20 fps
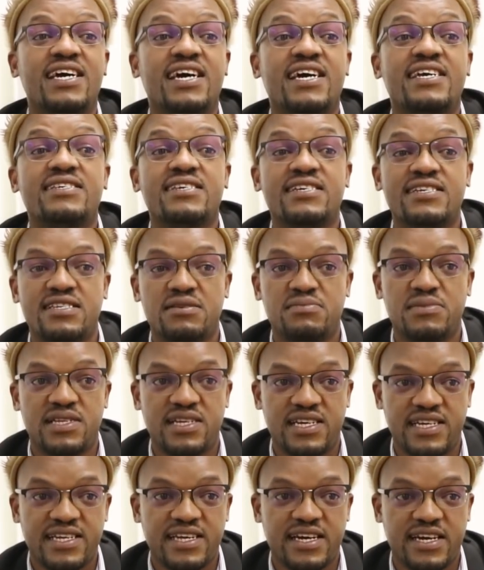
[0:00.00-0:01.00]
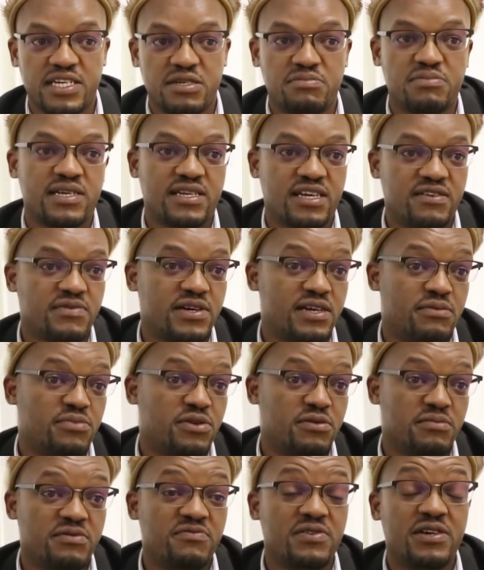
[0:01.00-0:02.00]
as intimately engaged but have got
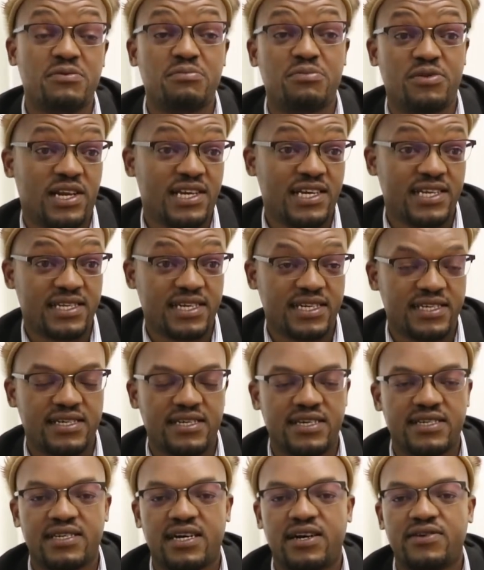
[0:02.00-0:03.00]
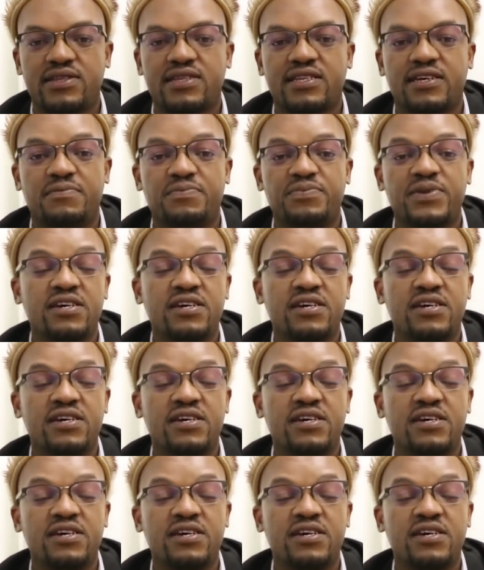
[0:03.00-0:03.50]
probably very brilliant ideas out there.